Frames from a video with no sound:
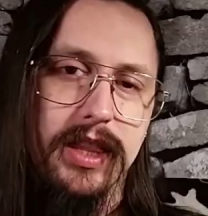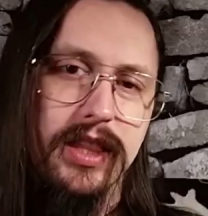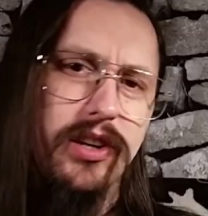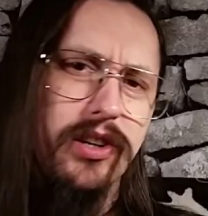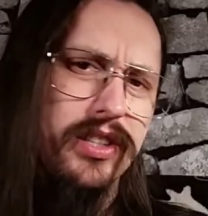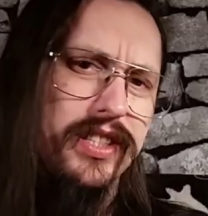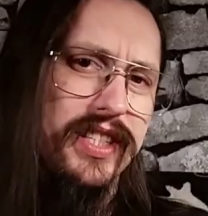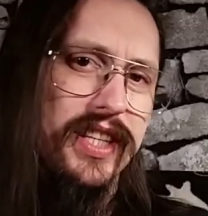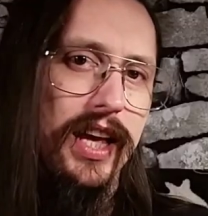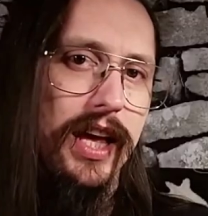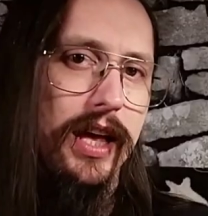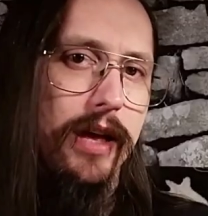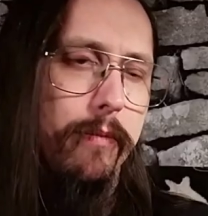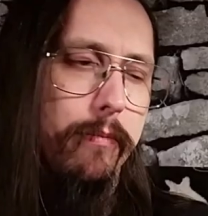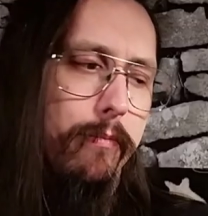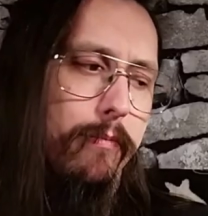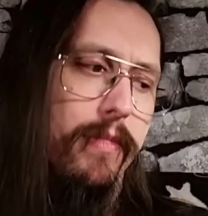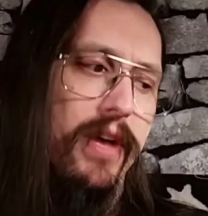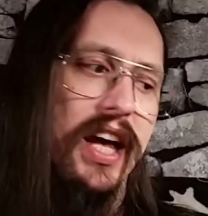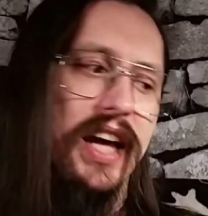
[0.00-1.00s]
There's
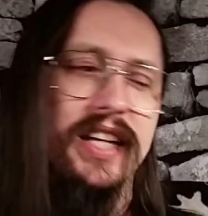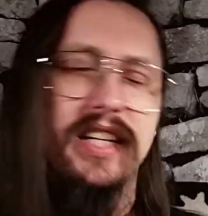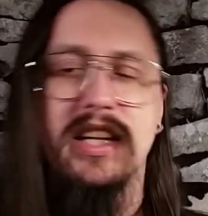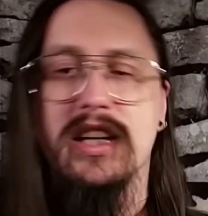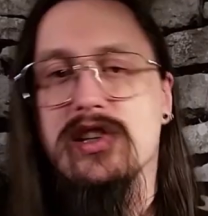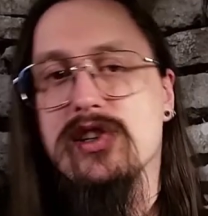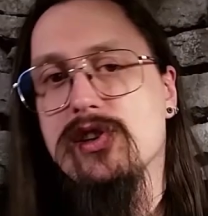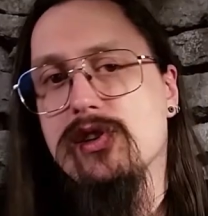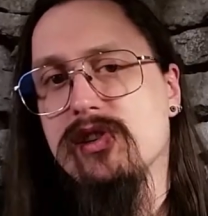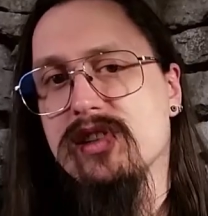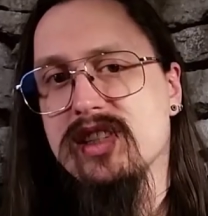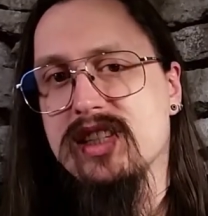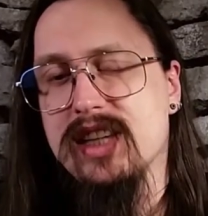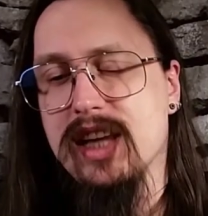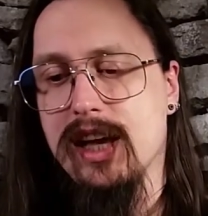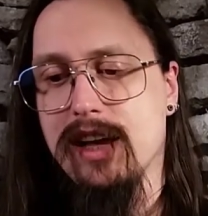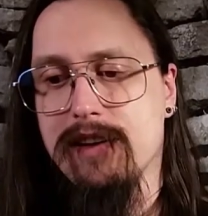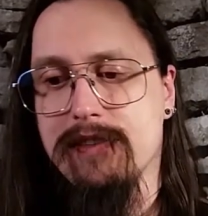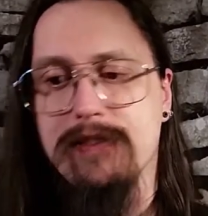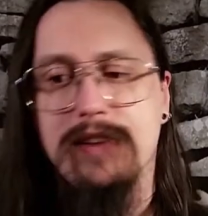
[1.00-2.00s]
some additional
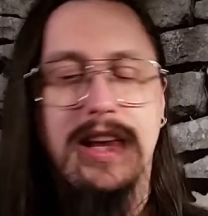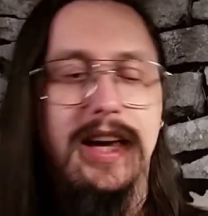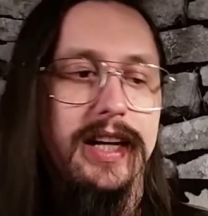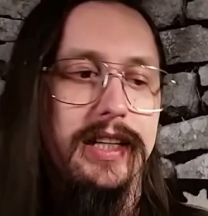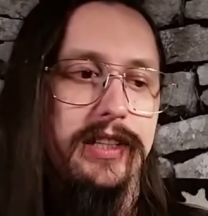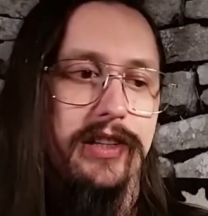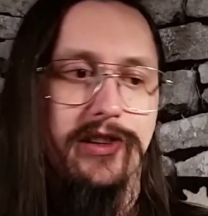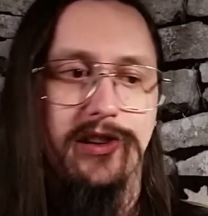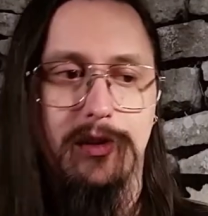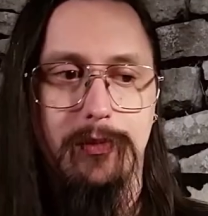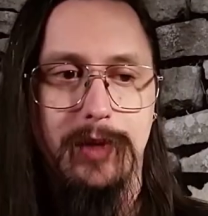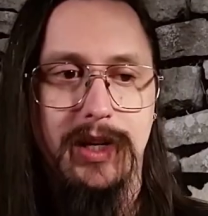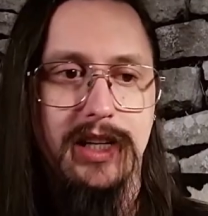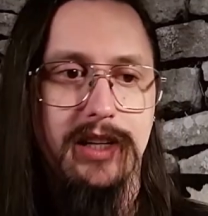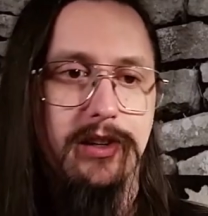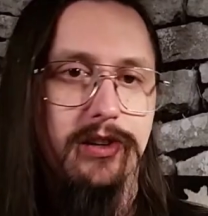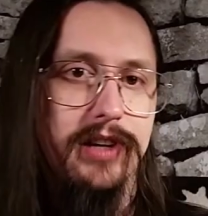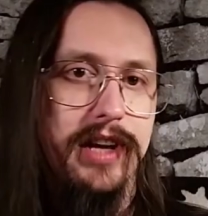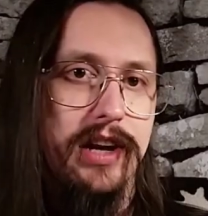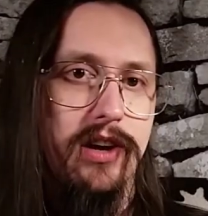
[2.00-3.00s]
stuff like
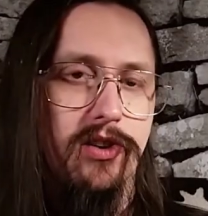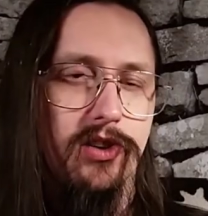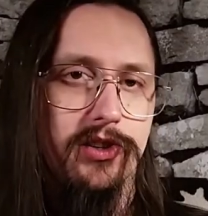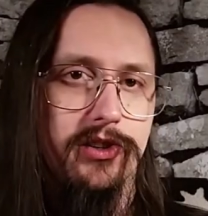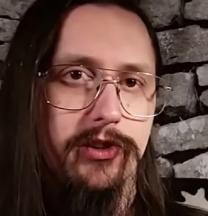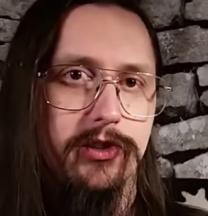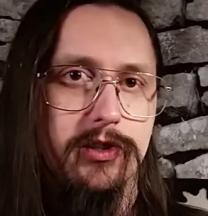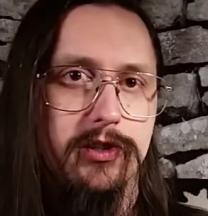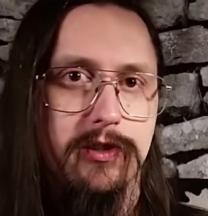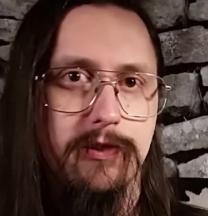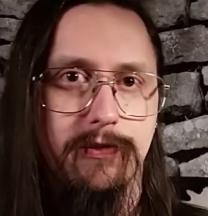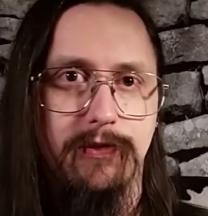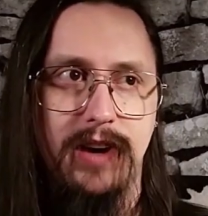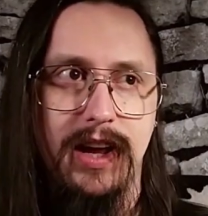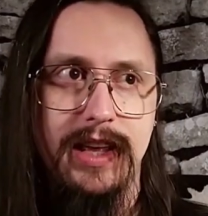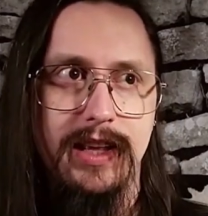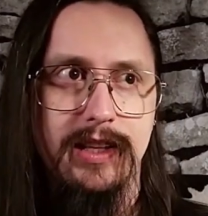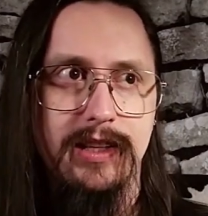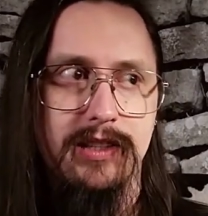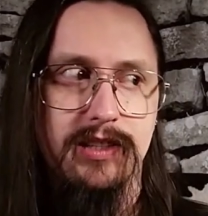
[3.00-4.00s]
determining your character's
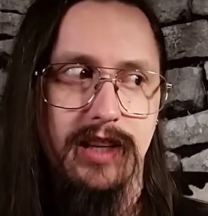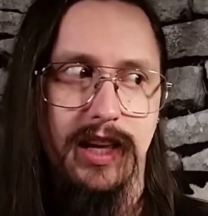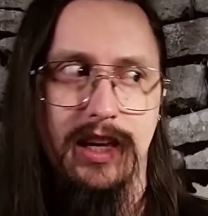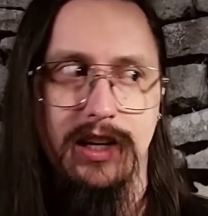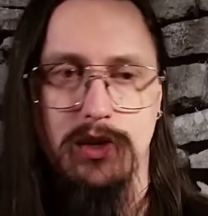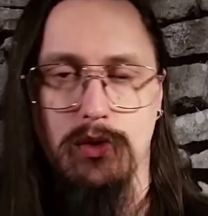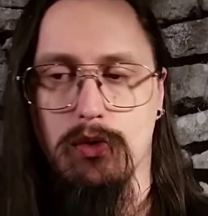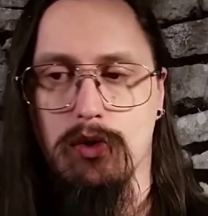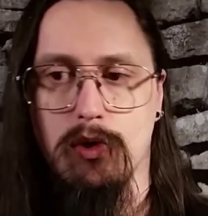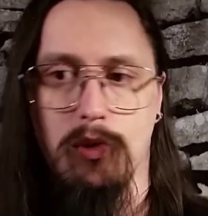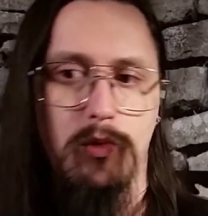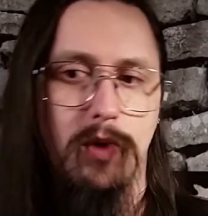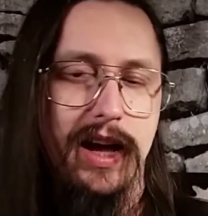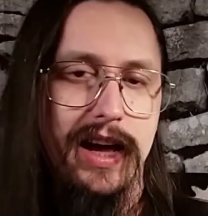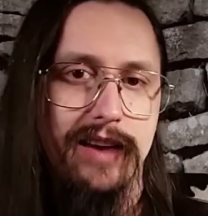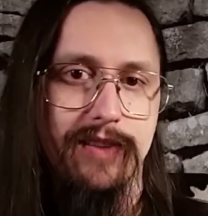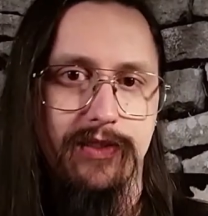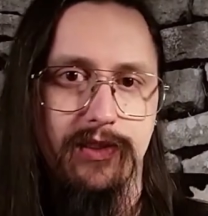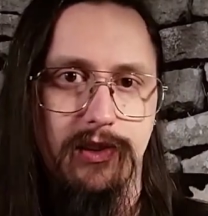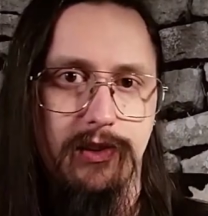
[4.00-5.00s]
friends and or
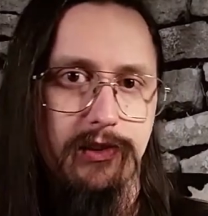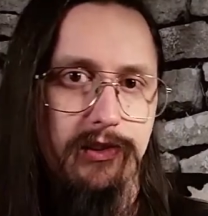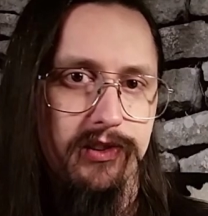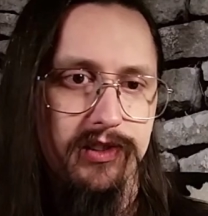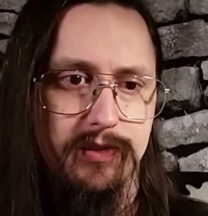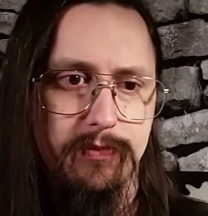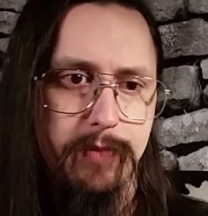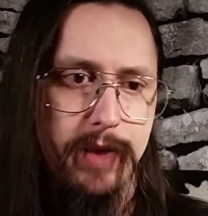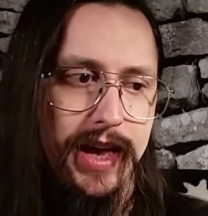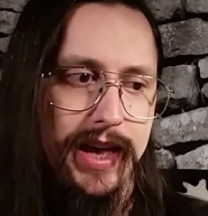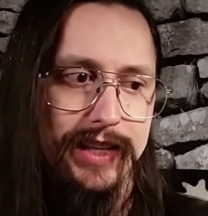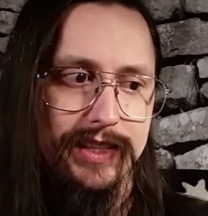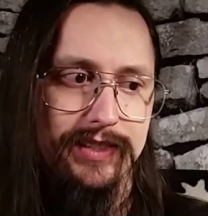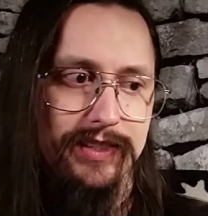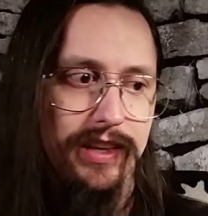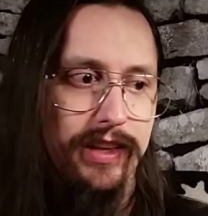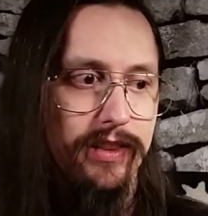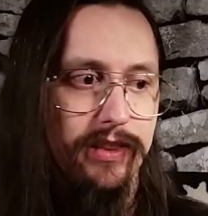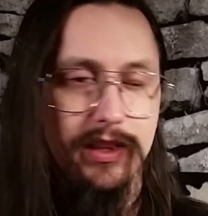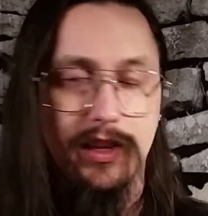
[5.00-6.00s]
rivals,
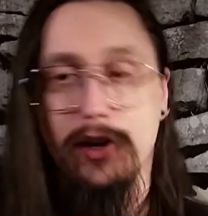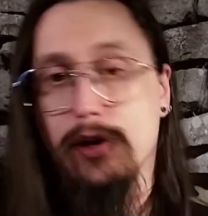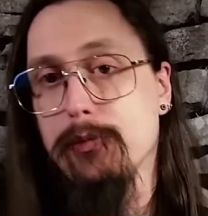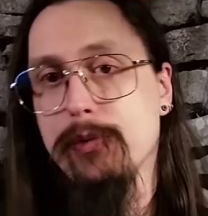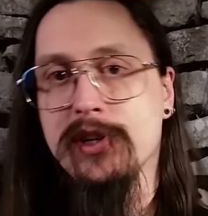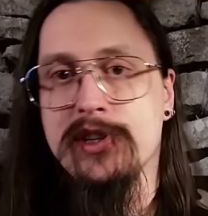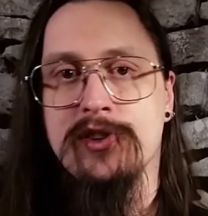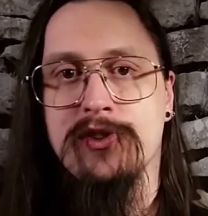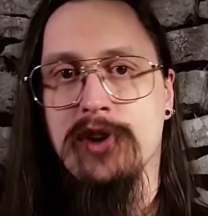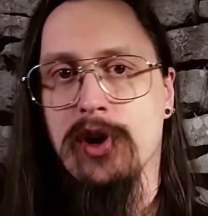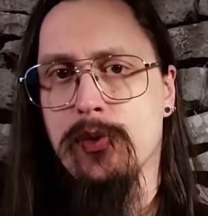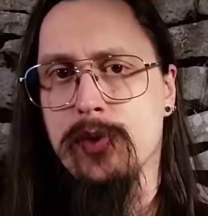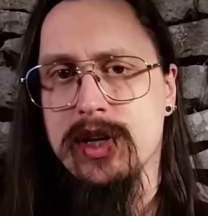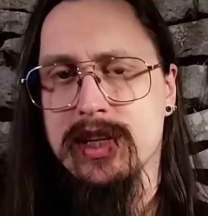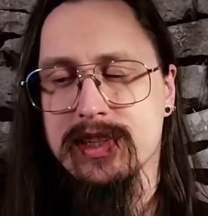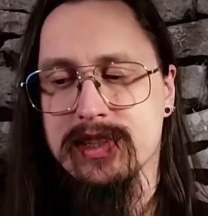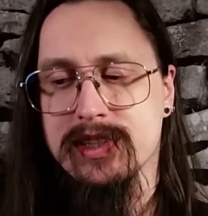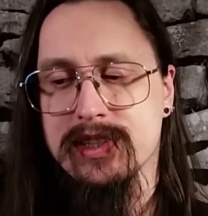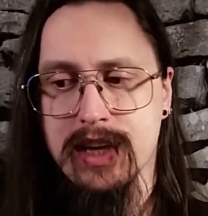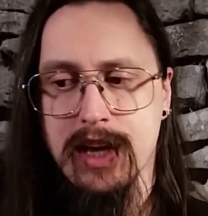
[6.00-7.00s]
pets, and their
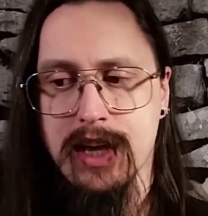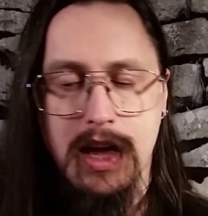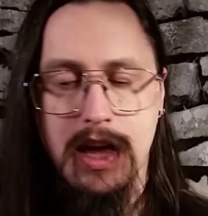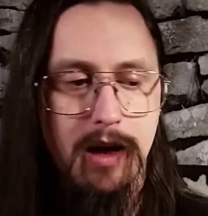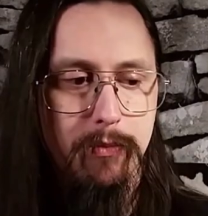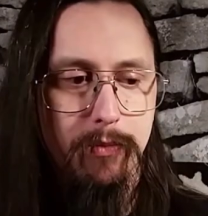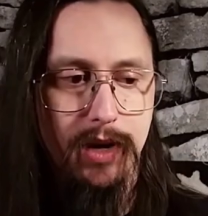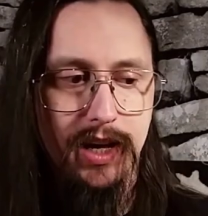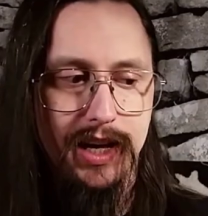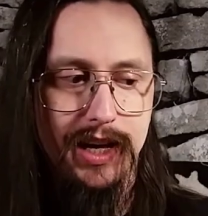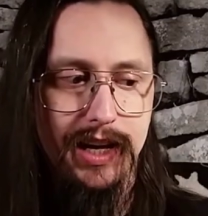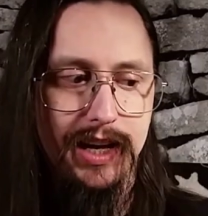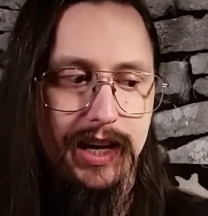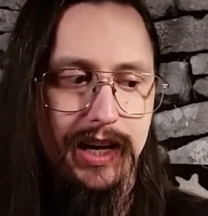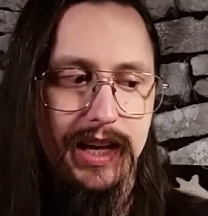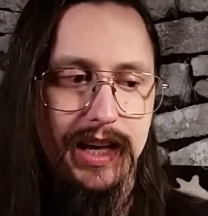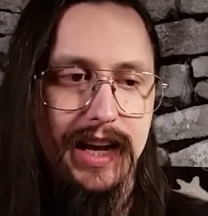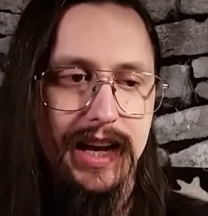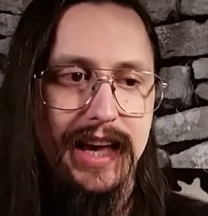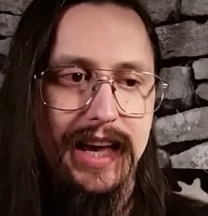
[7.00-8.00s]
Patronus,
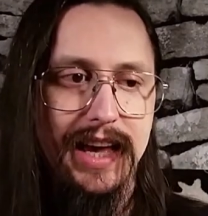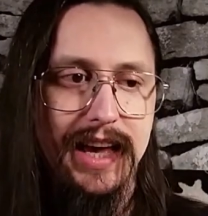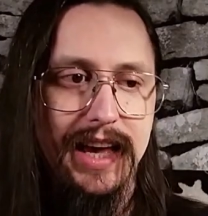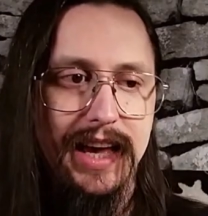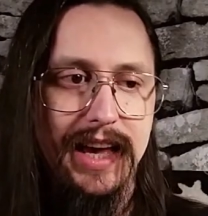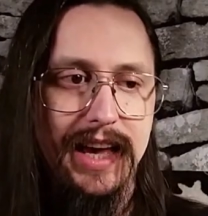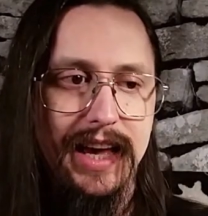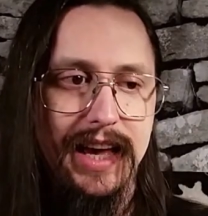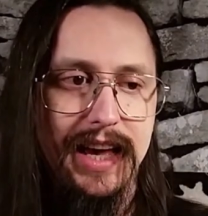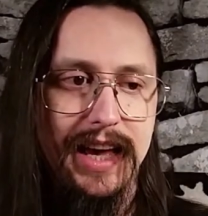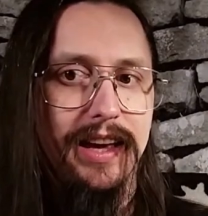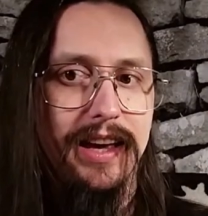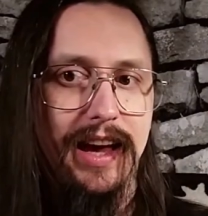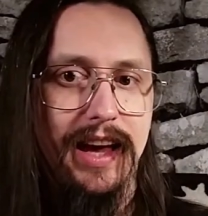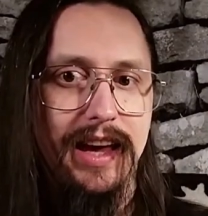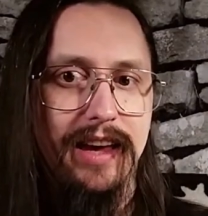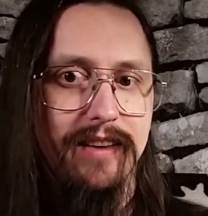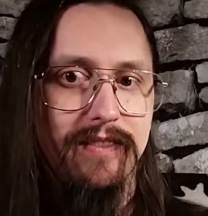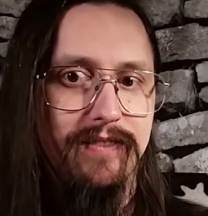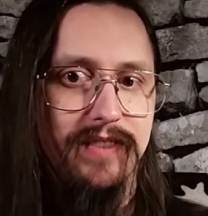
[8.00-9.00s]
but I think
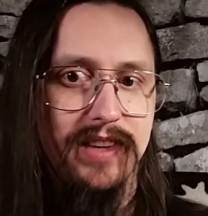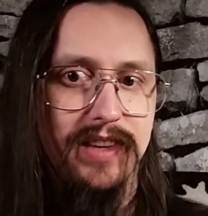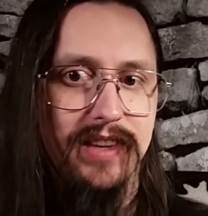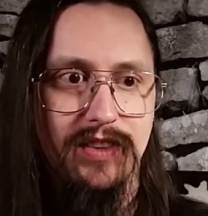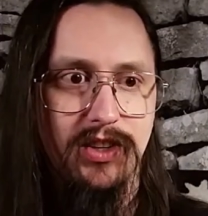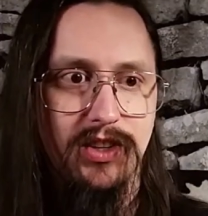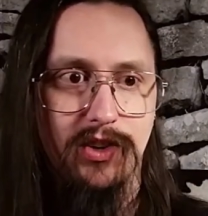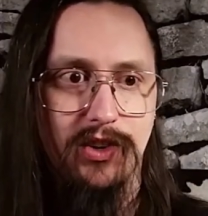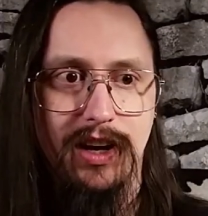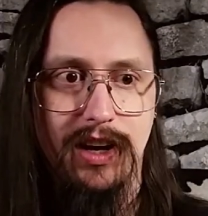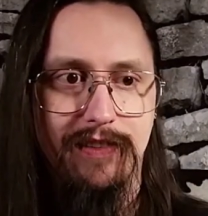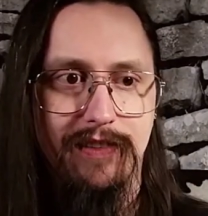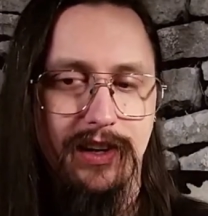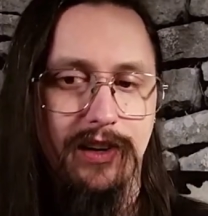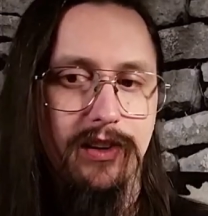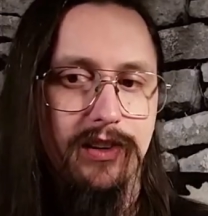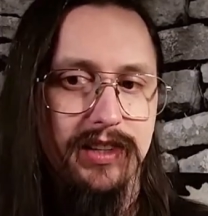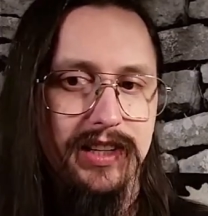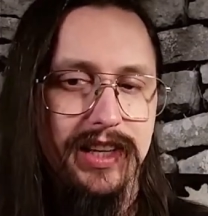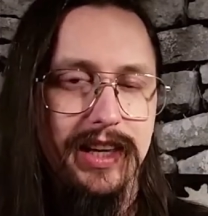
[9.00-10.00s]
I've given you enough
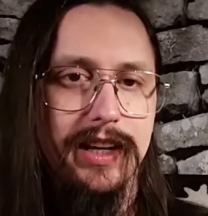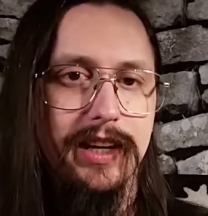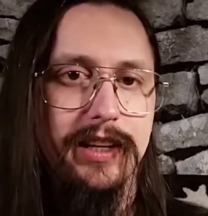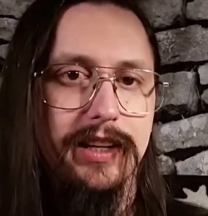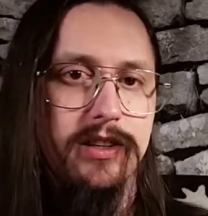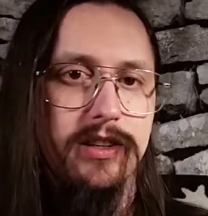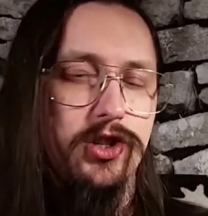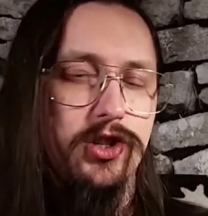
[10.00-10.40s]
here to get a